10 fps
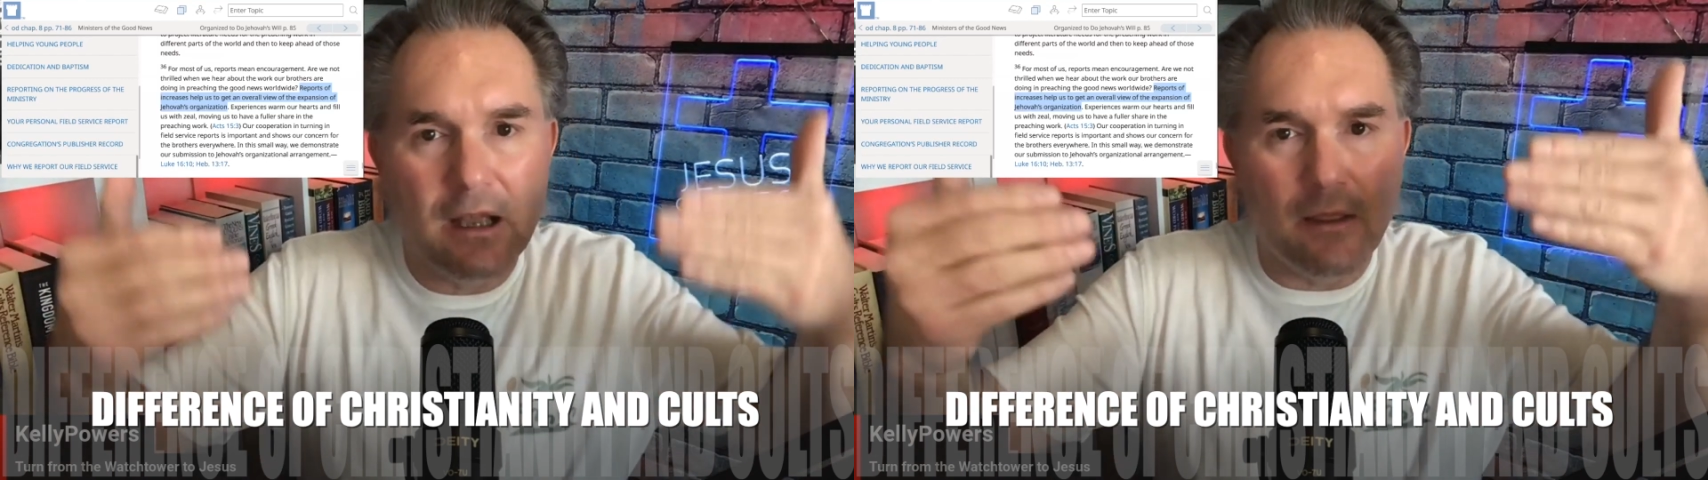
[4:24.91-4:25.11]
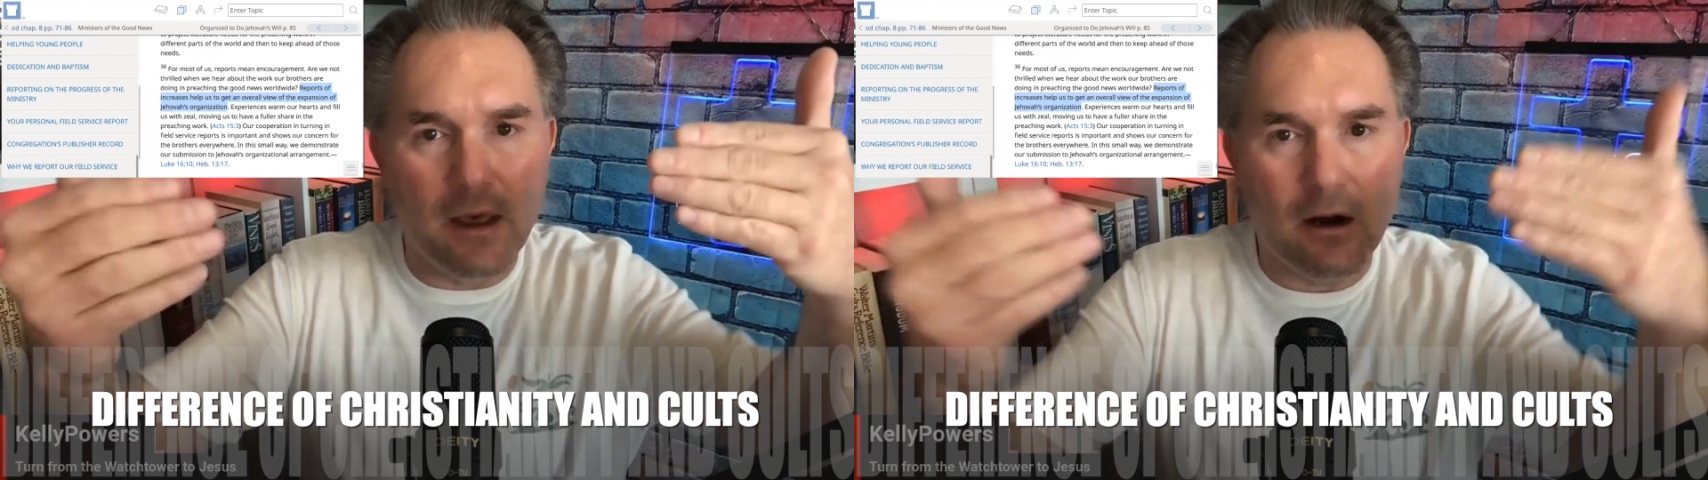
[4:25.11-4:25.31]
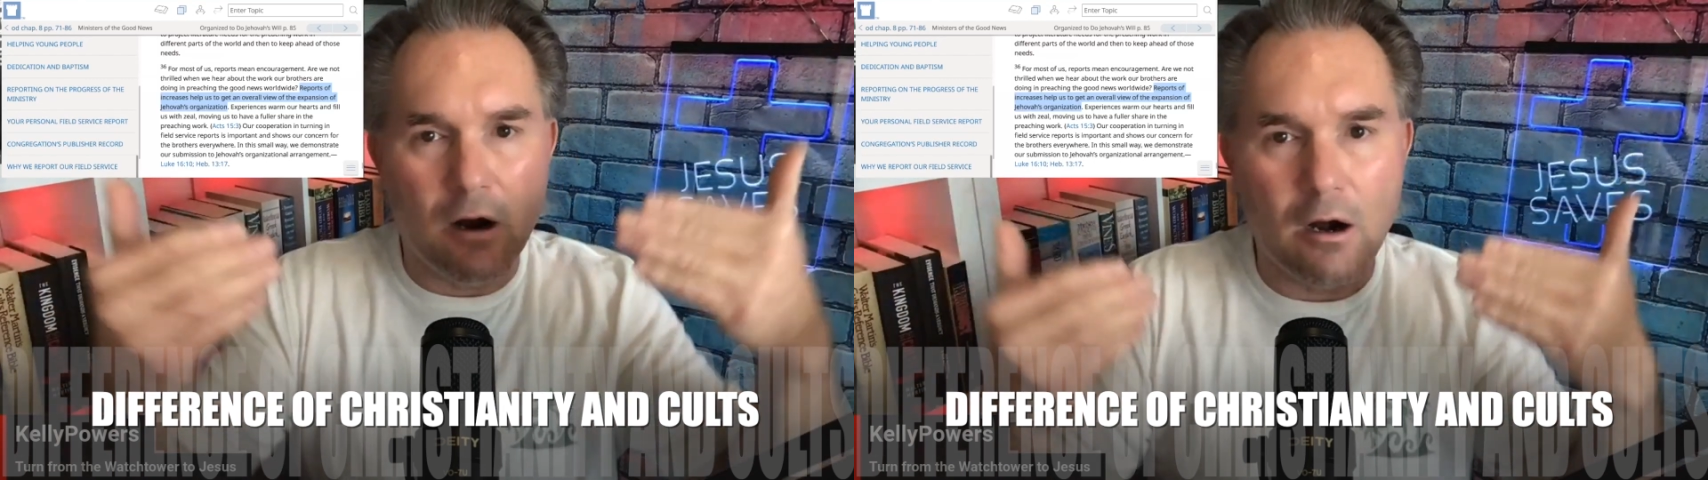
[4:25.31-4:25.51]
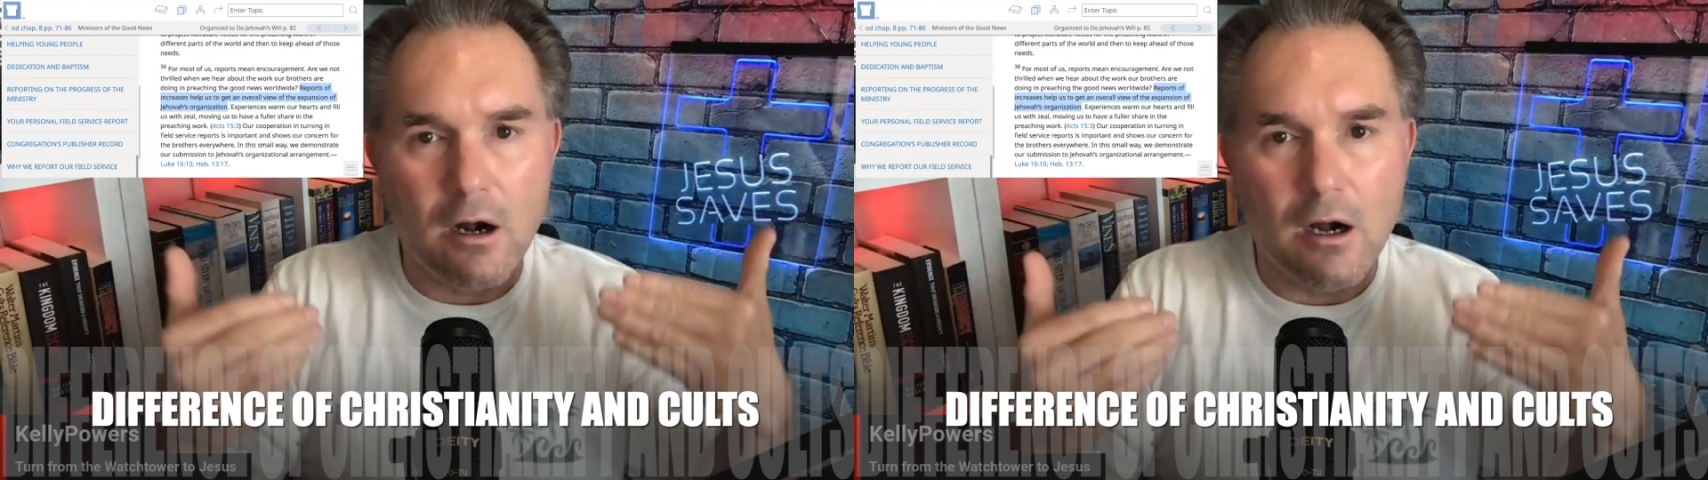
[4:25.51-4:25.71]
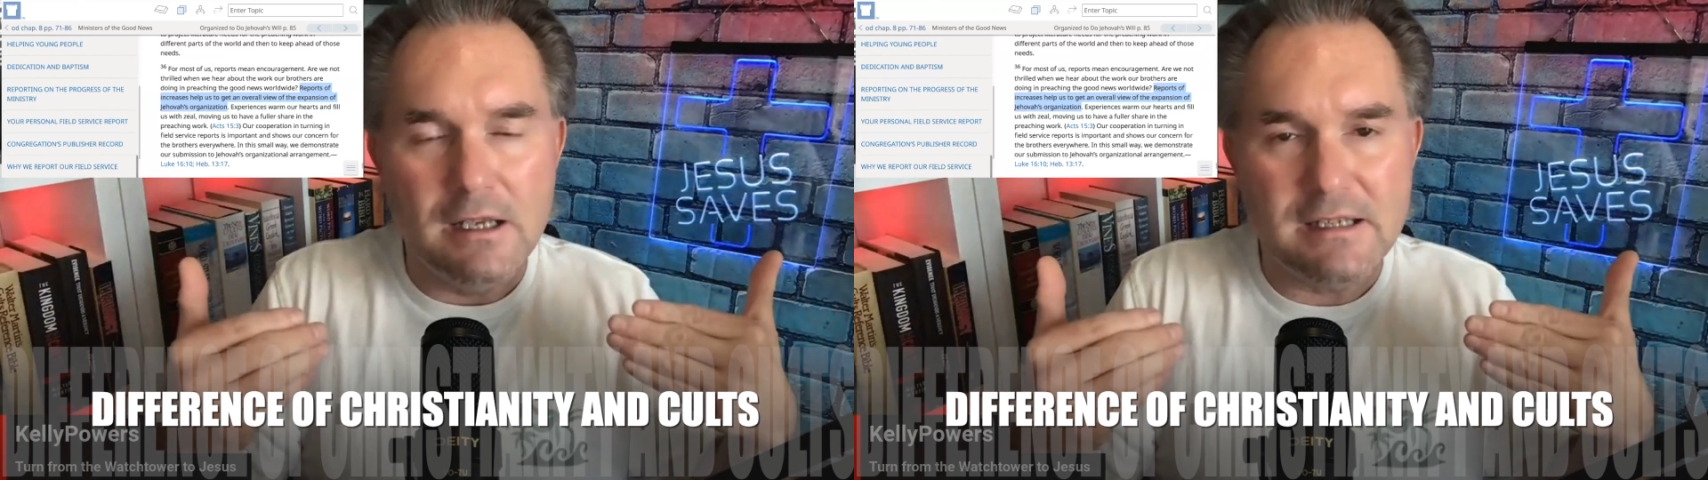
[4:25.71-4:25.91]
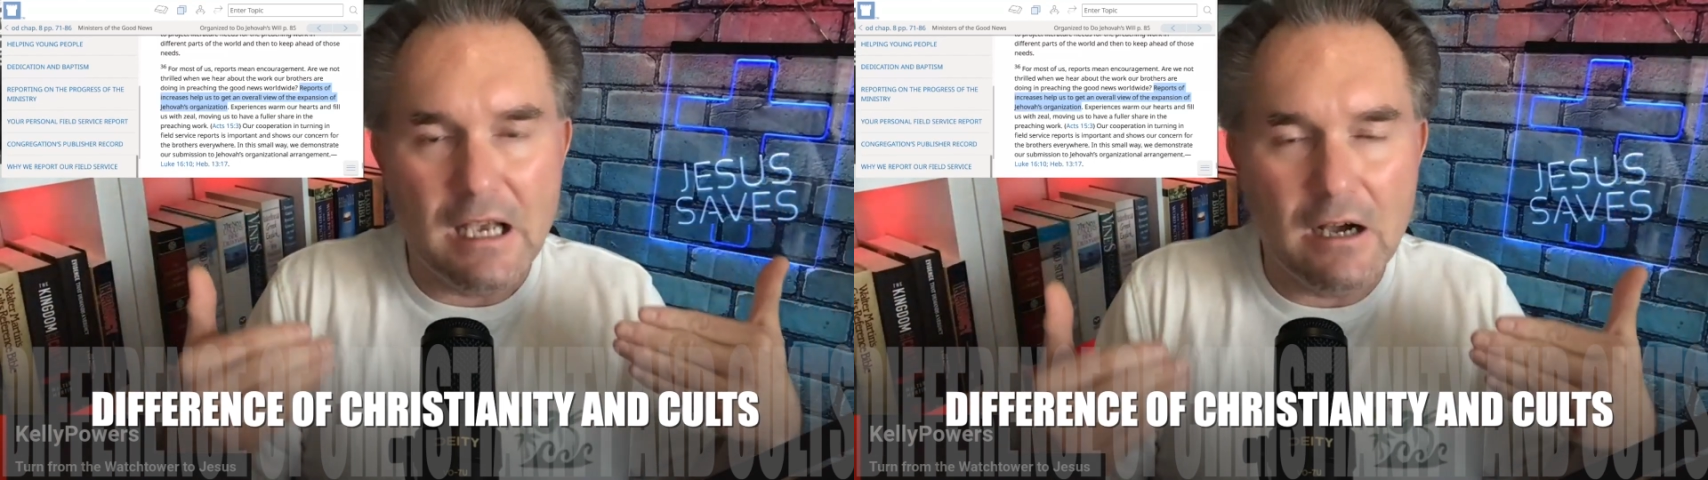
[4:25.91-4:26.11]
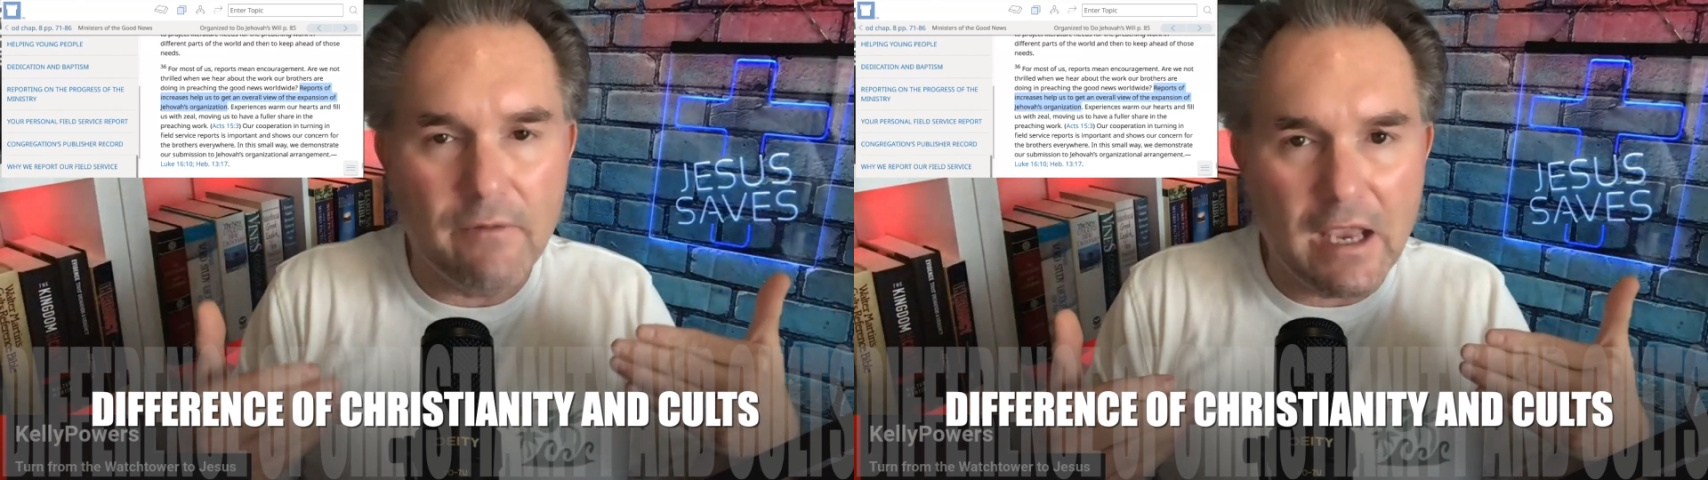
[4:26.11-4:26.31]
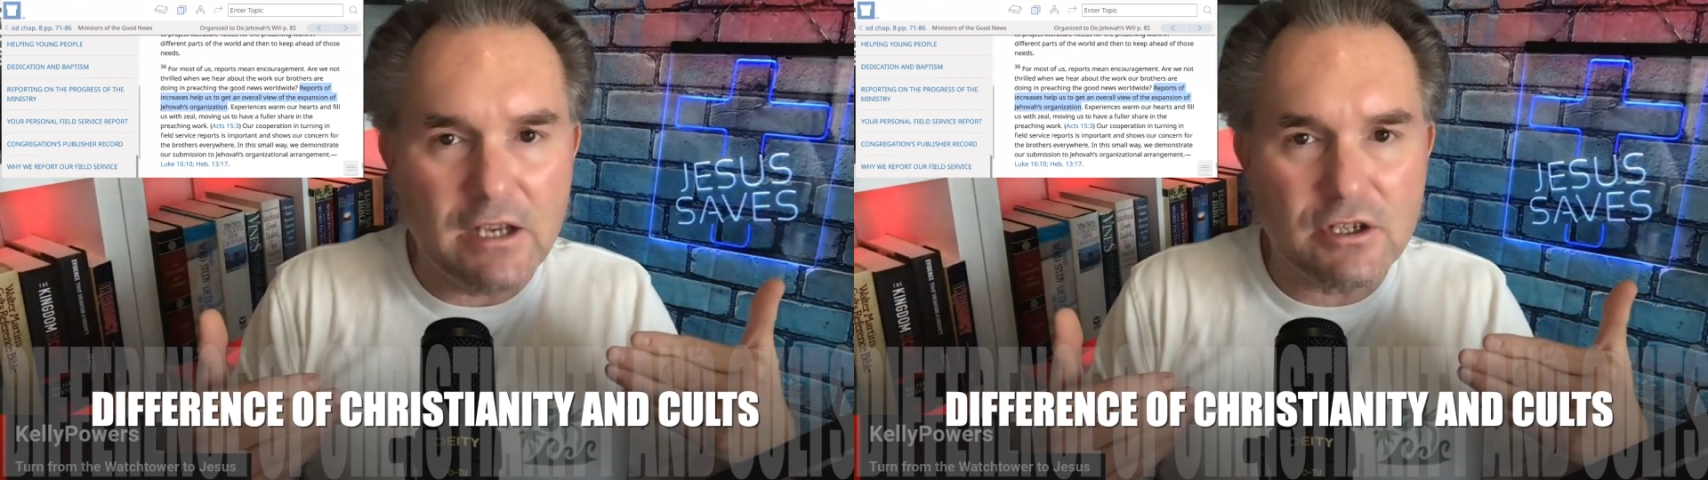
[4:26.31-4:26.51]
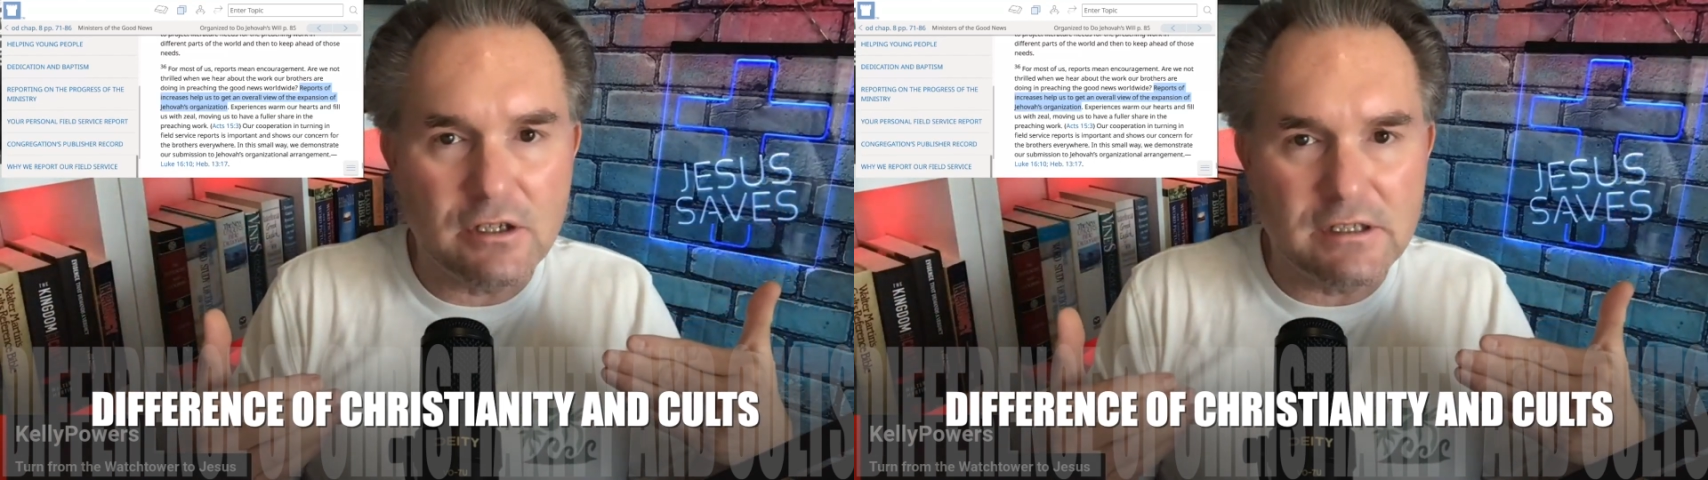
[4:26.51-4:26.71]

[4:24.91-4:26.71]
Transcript: that our salvation